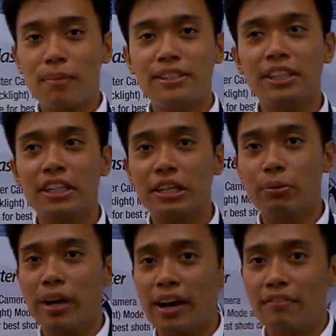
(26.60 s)
Basically,
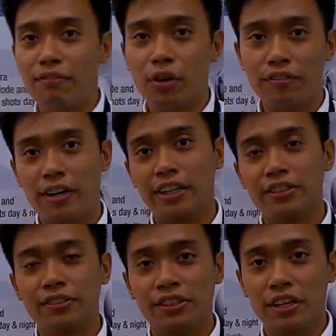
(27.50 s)
we have 4
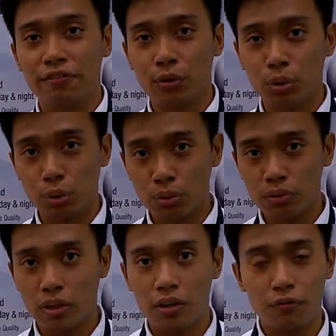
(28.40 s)
variants of the ZenFone
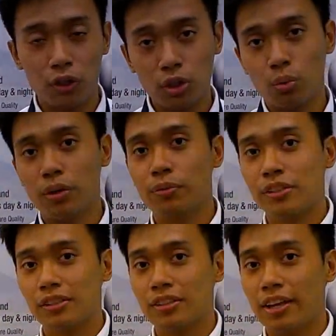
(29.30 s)
2. The first one,
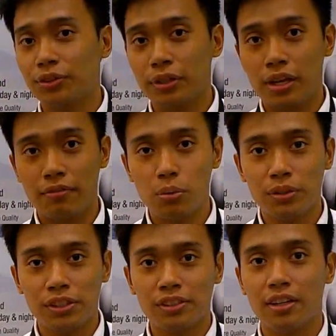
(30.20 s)
which is the entry level,
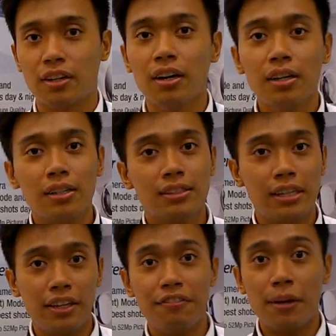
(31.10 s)
which is the
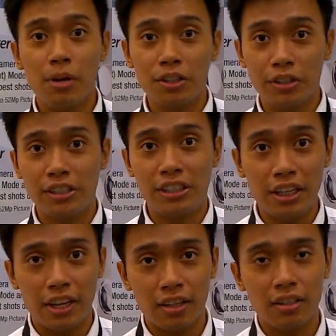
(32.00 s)

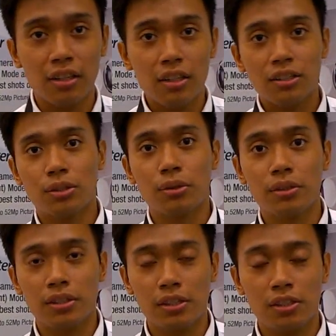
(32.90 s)
ZE500CL. So
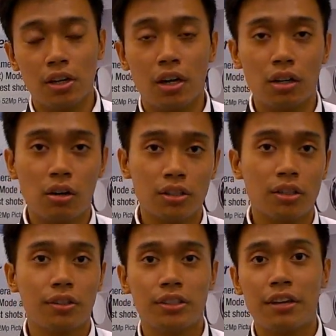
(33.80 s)
it's cost
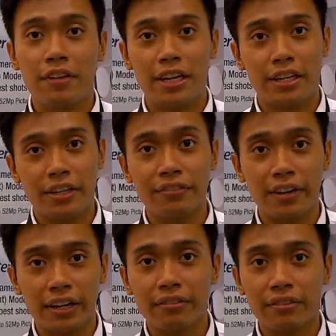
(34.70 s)
under
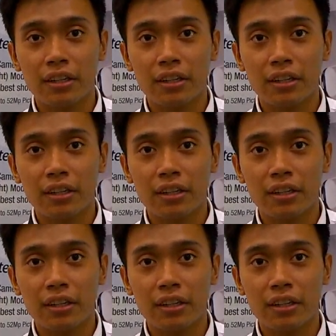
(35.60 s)
7,995.